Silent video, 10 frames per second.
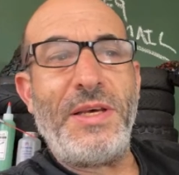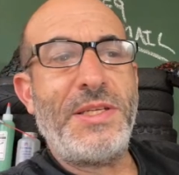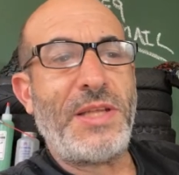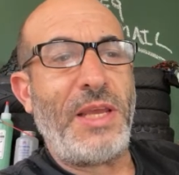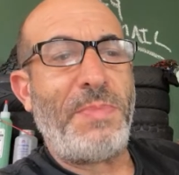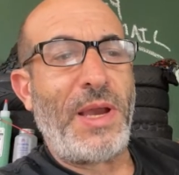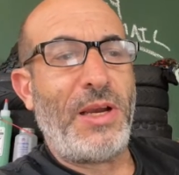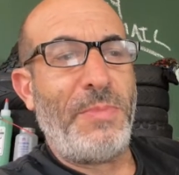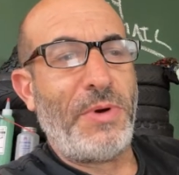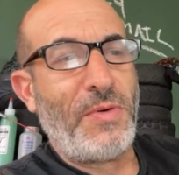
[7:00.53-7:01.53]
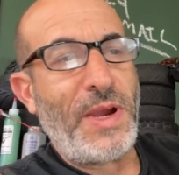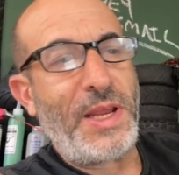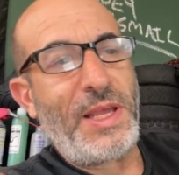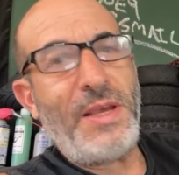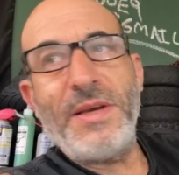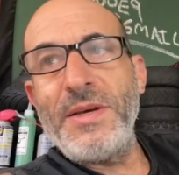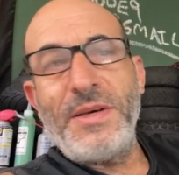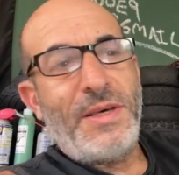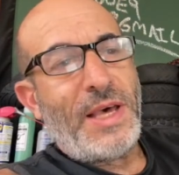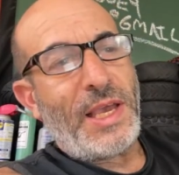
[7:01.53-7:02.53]
site back up already?
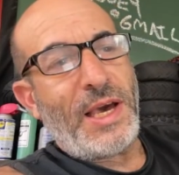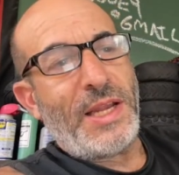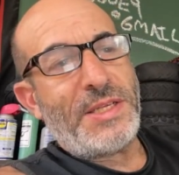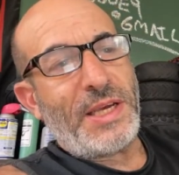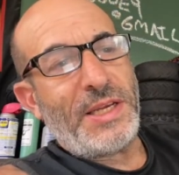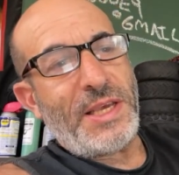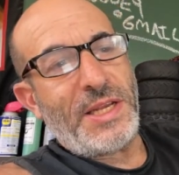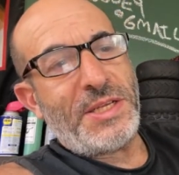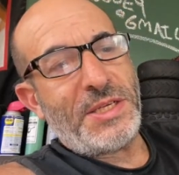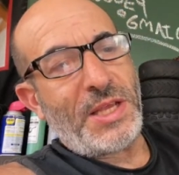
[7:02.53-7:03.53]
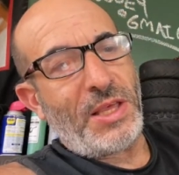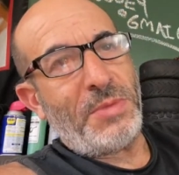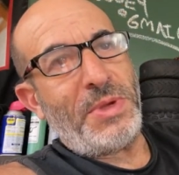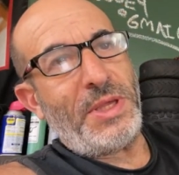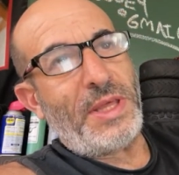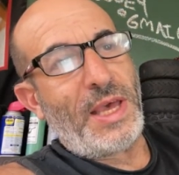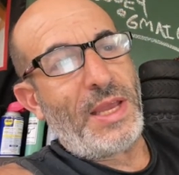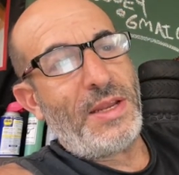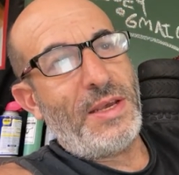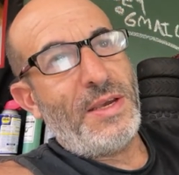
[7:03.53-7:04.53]
Hang on a second. Dennis is telling me that
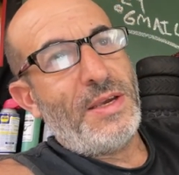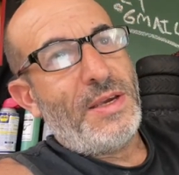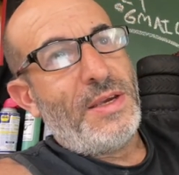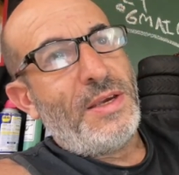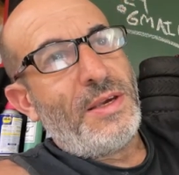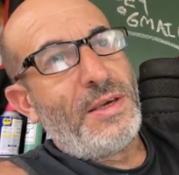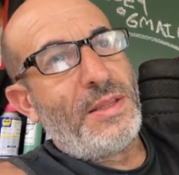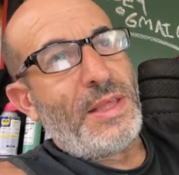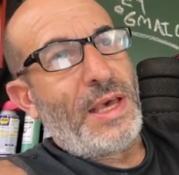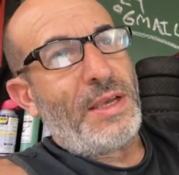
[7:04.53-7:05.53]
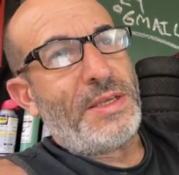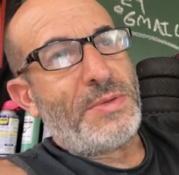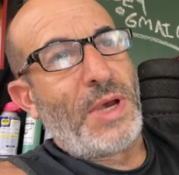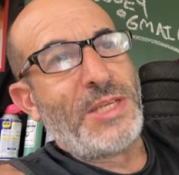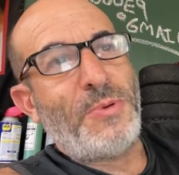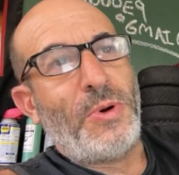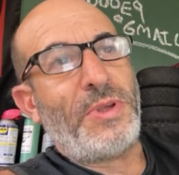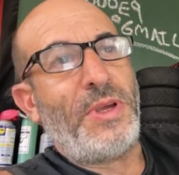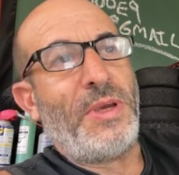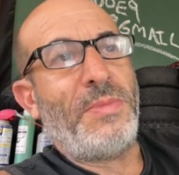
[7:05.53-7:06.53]
because I spoke
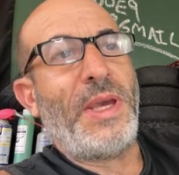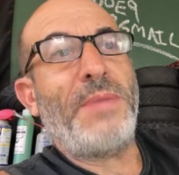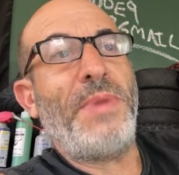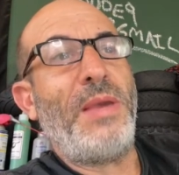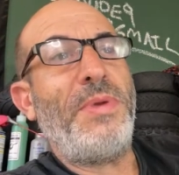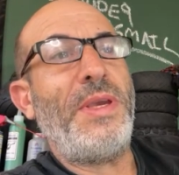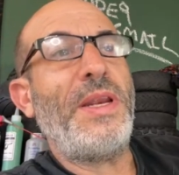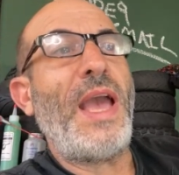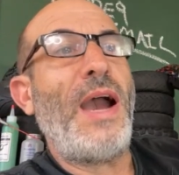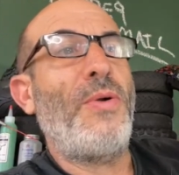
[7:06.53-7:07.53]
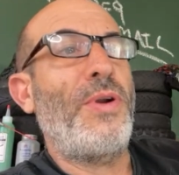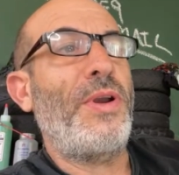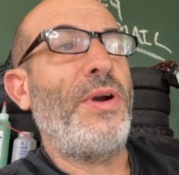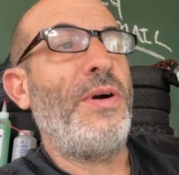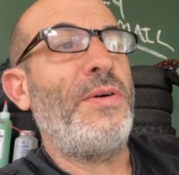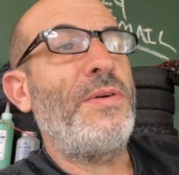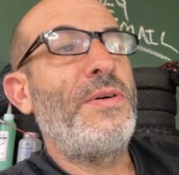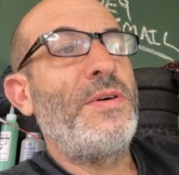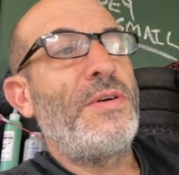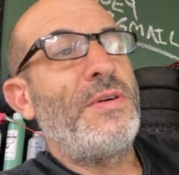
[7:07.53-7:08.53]
to him like maybe an hour ago,
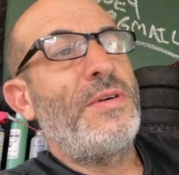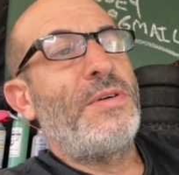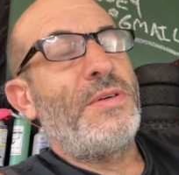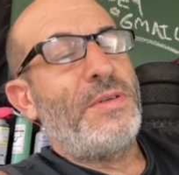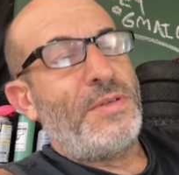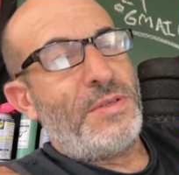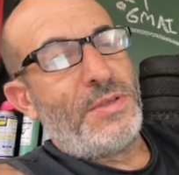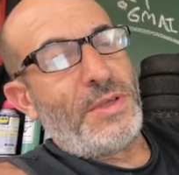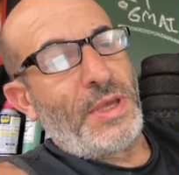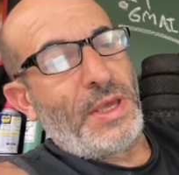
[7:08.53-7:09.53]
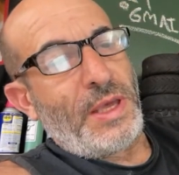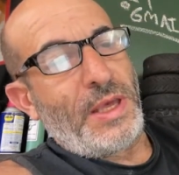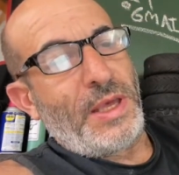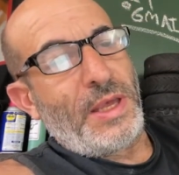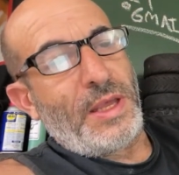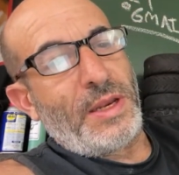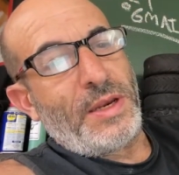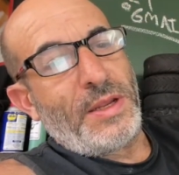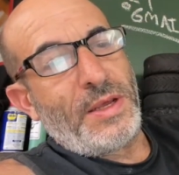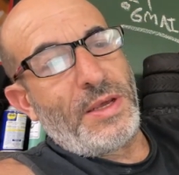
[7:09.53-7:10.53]

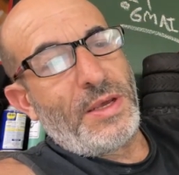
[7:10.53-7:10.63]
and